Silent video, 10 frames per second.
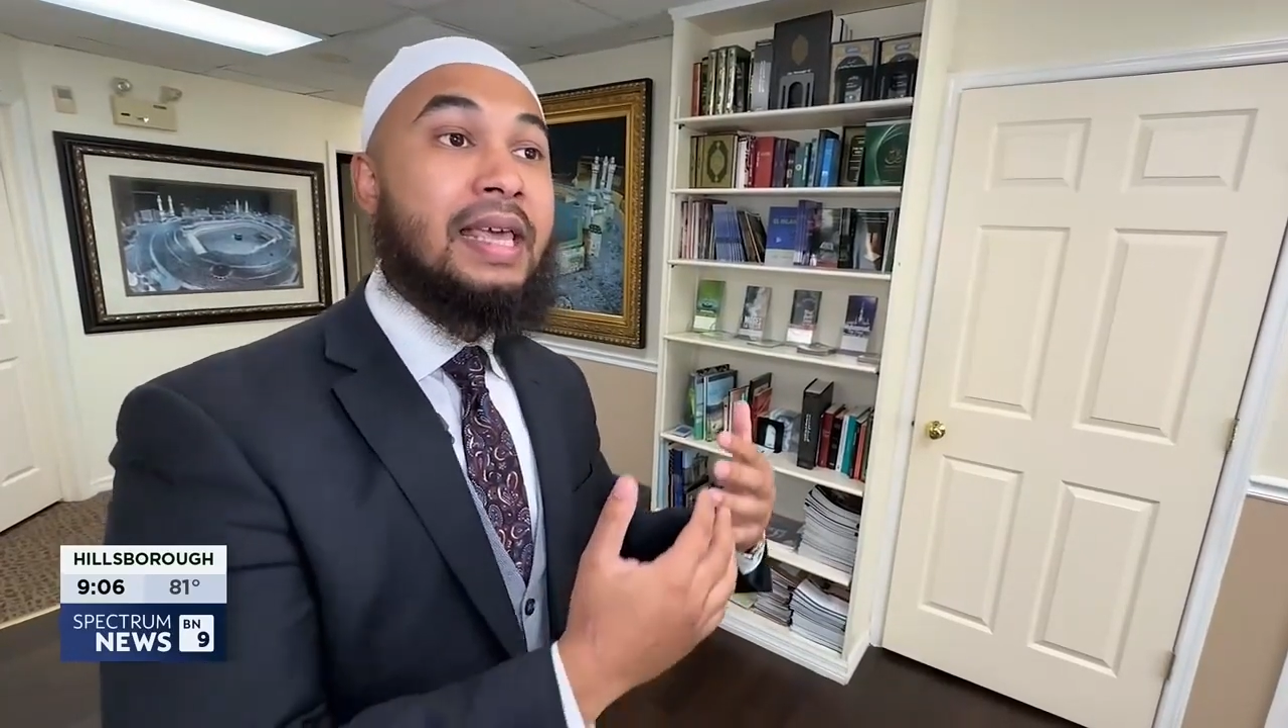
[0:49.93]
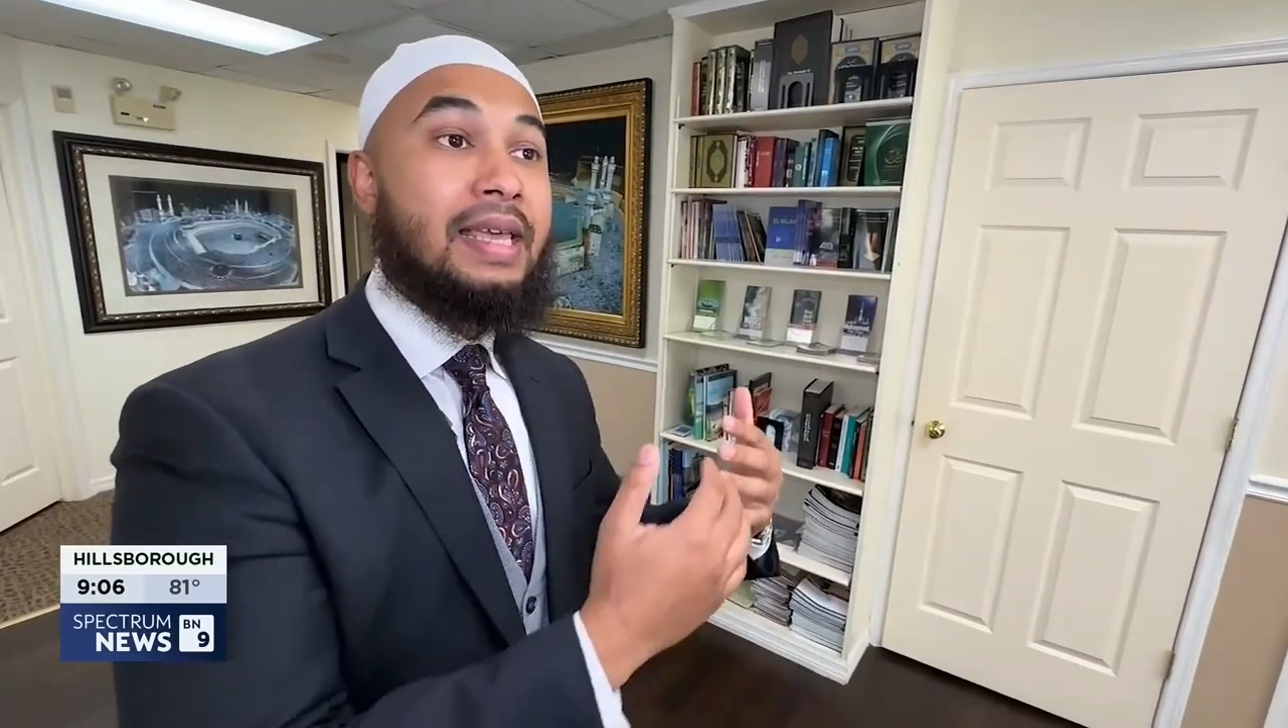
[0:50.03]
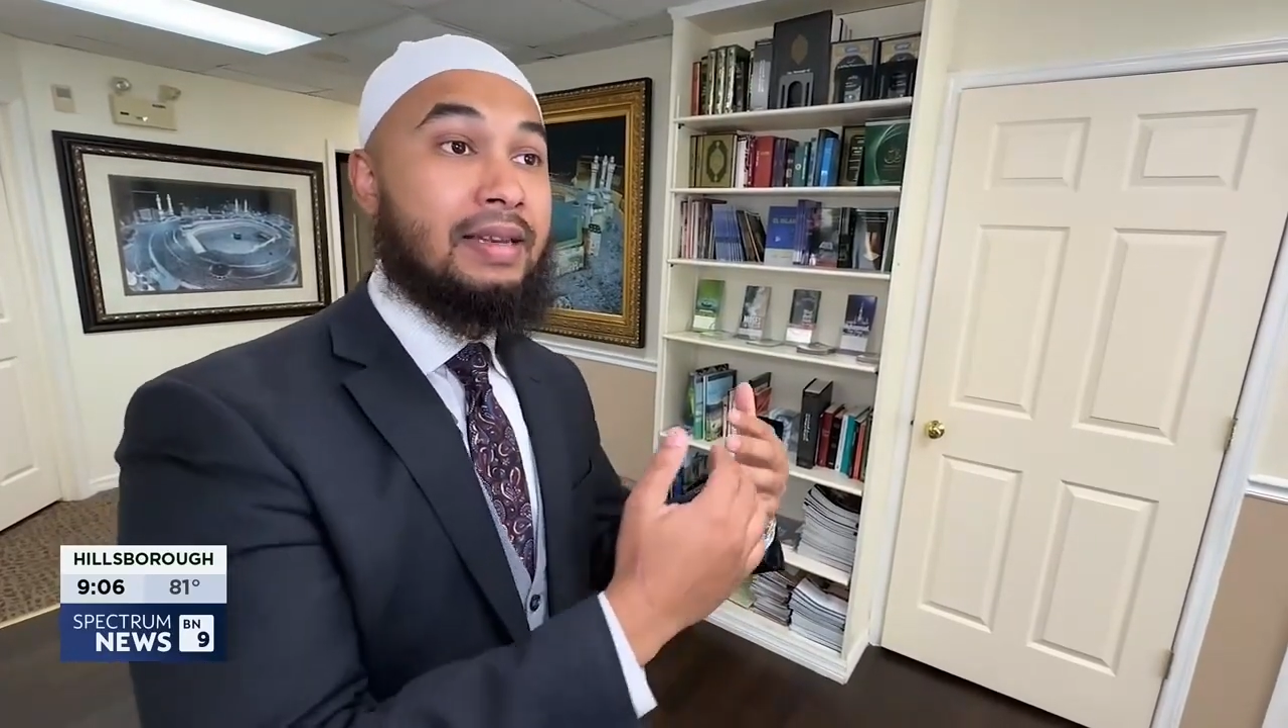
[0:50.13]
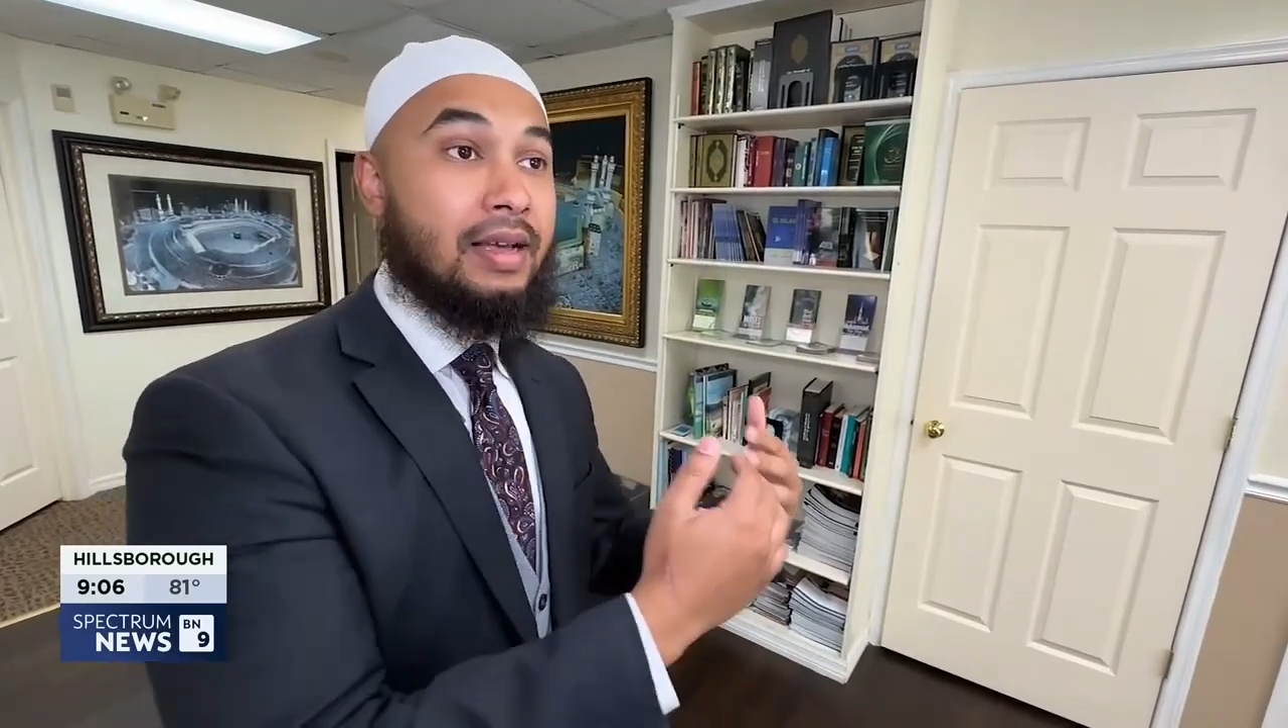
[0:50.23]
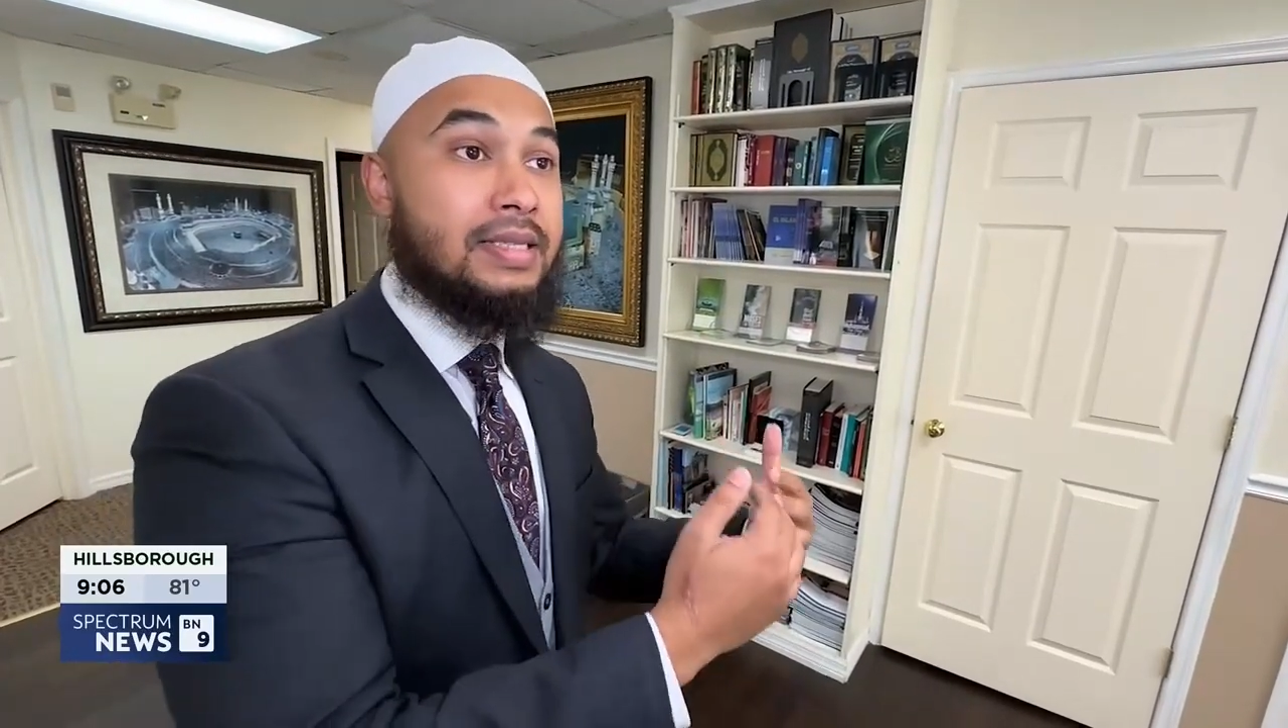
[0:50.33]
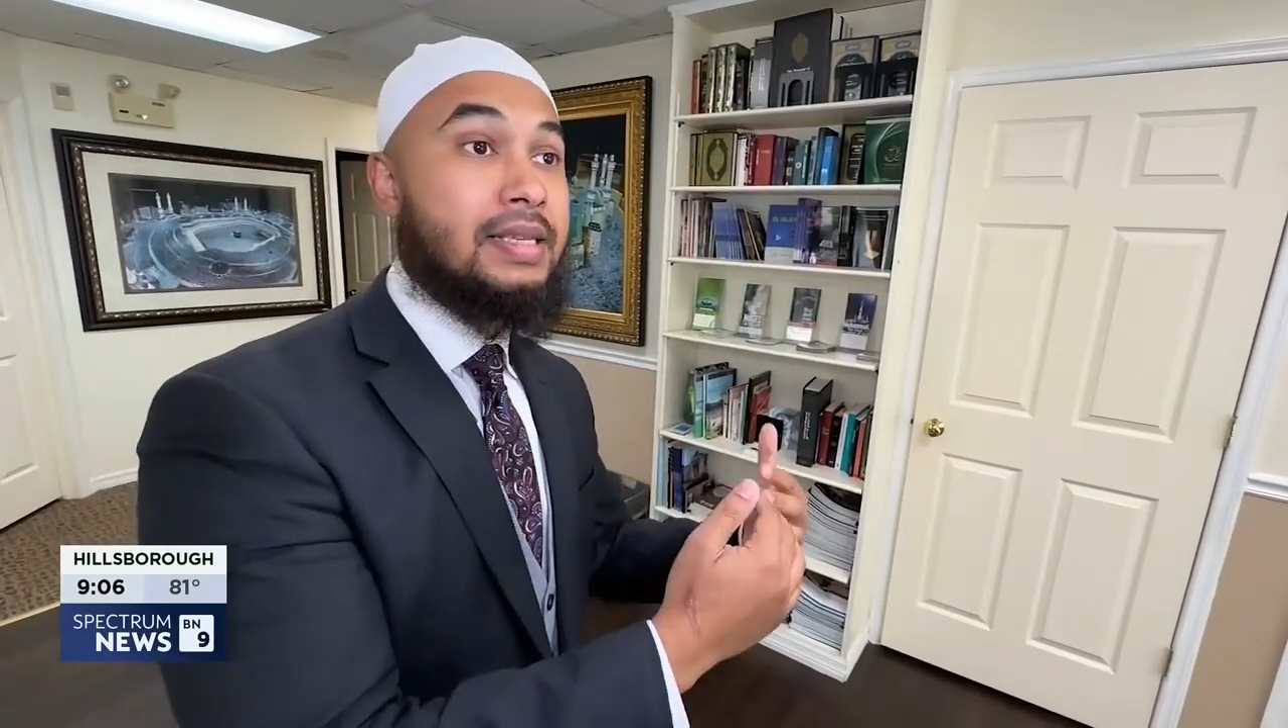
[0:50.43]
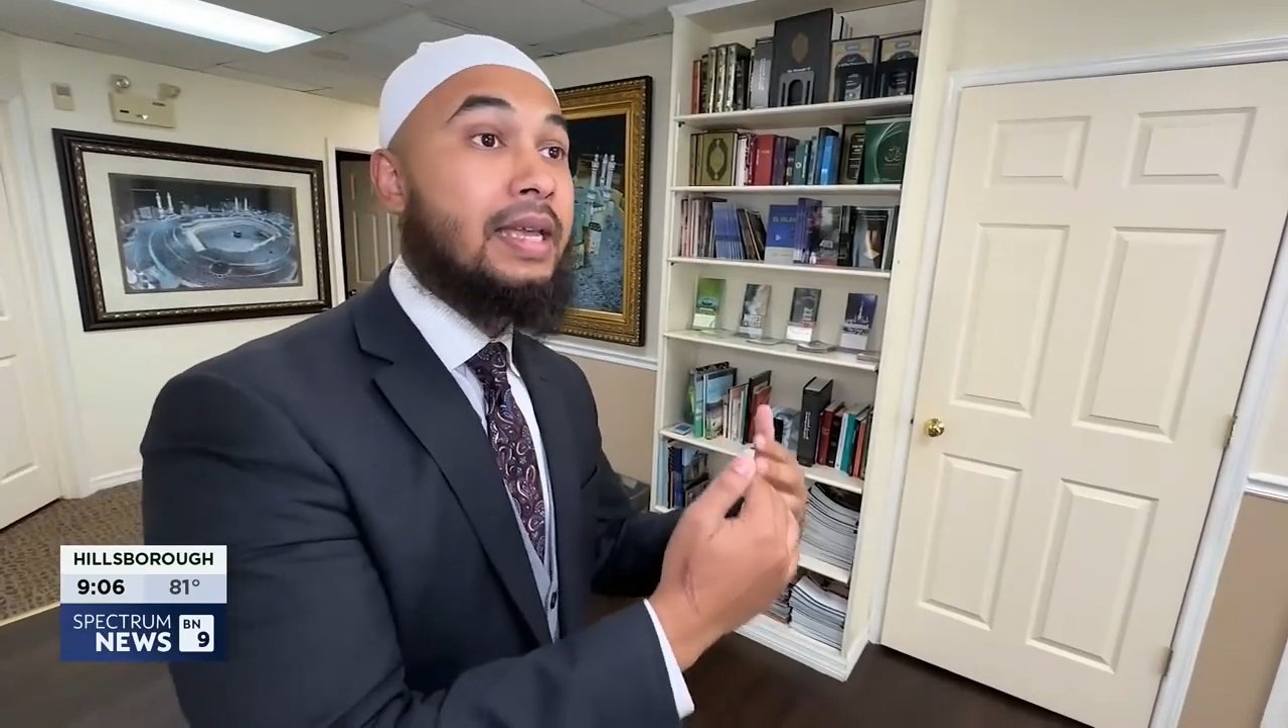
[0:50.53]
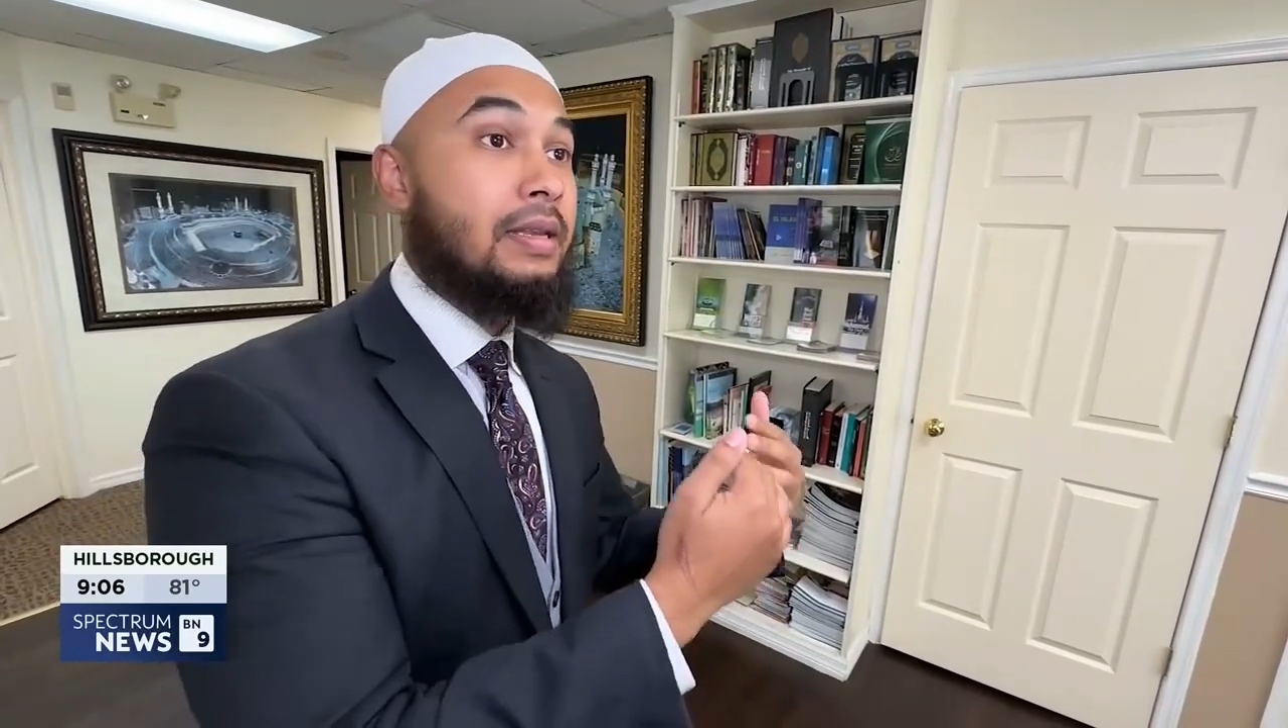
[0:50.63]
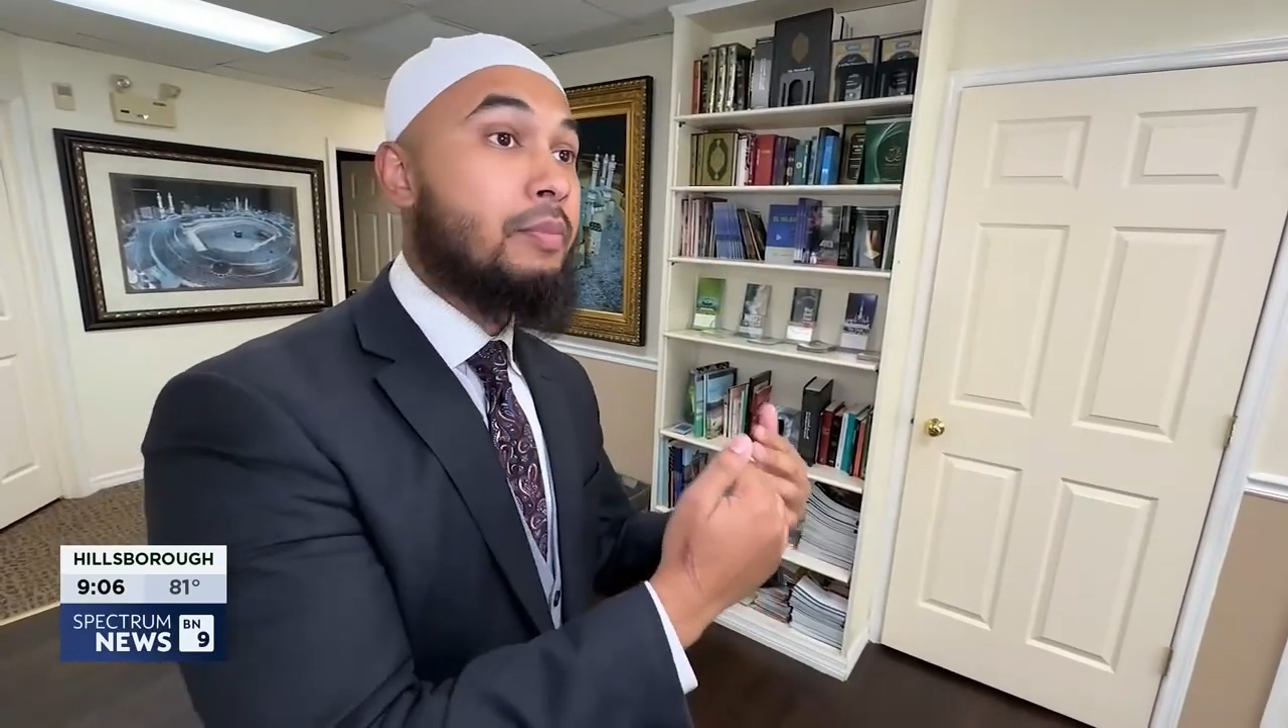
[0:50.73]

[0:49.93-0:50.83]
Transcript: in Gaza and